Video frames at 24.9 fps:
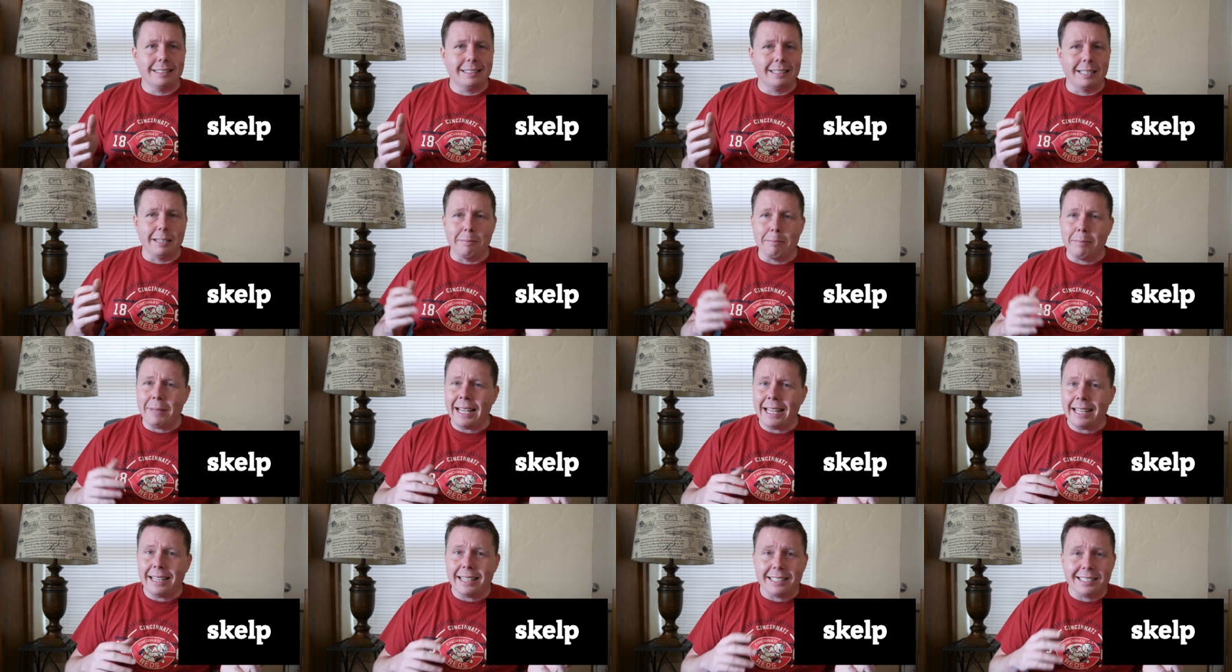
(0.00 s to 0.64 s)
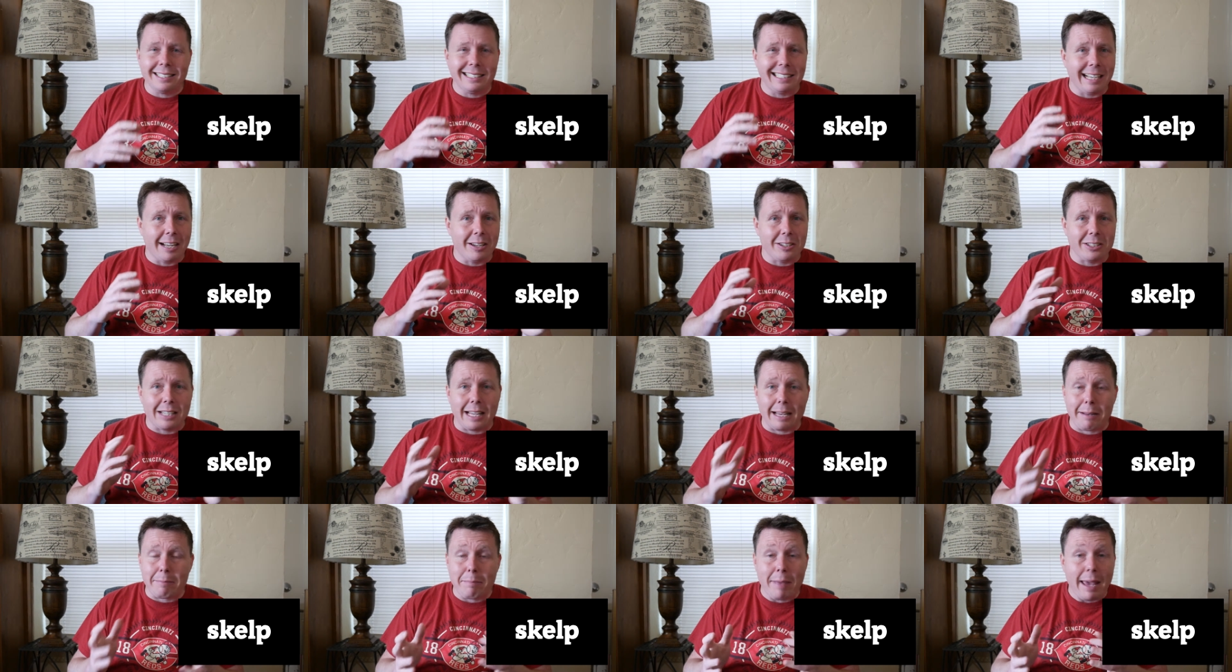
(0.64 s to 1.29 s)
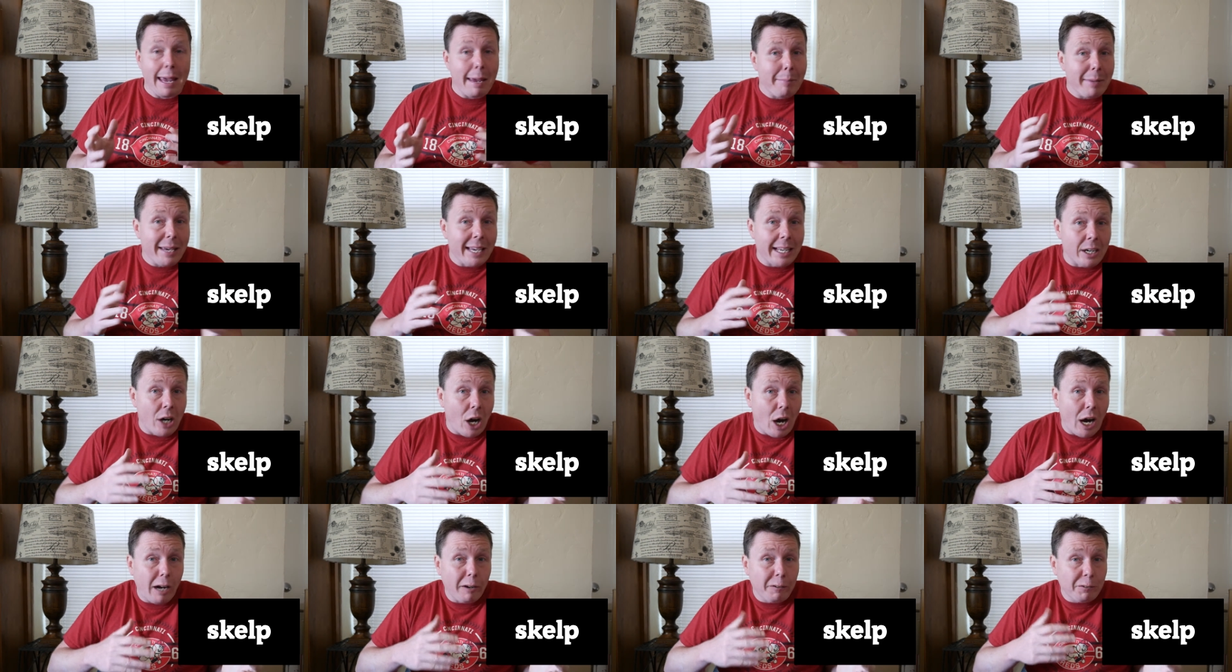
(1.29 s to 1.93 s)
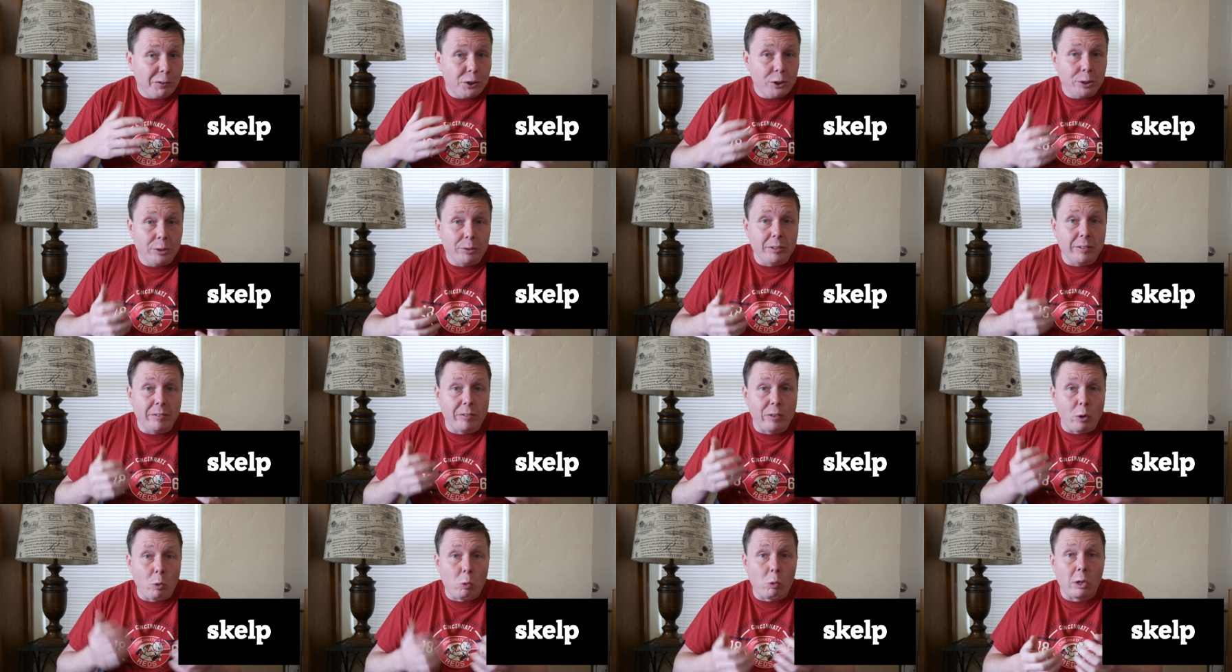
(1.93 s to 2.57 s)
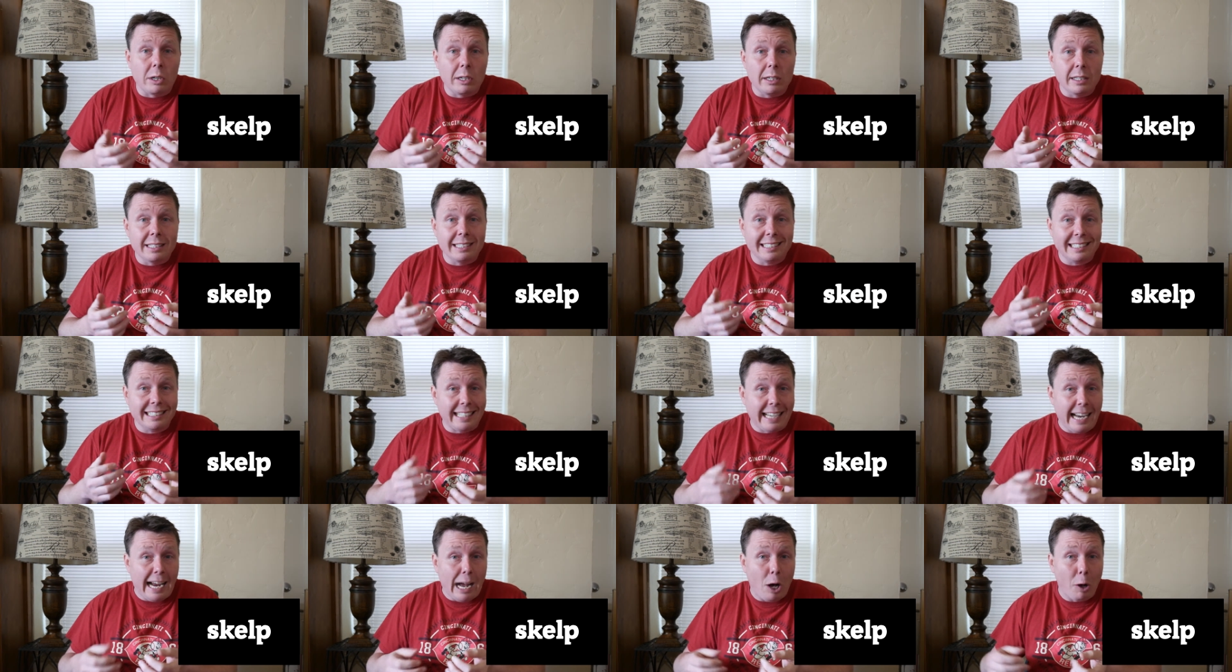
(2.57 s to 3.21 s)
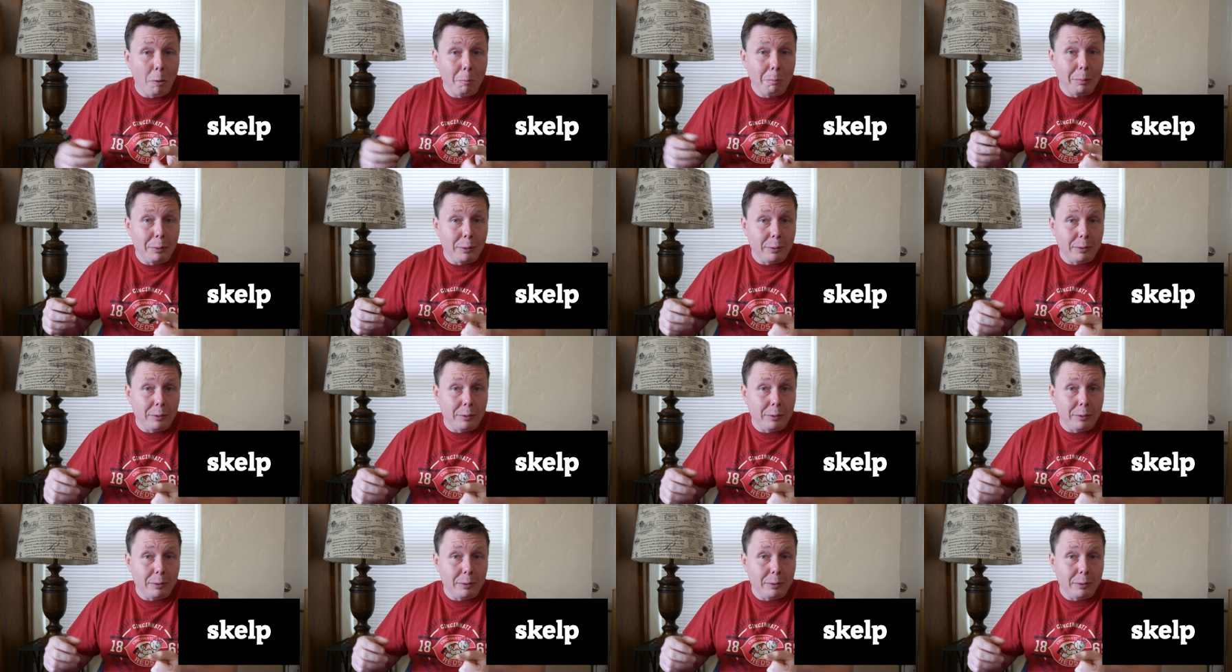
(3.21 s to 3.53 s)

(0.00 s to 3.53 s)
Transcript: To me, this sounds like maybe an offshoot of the word scalp.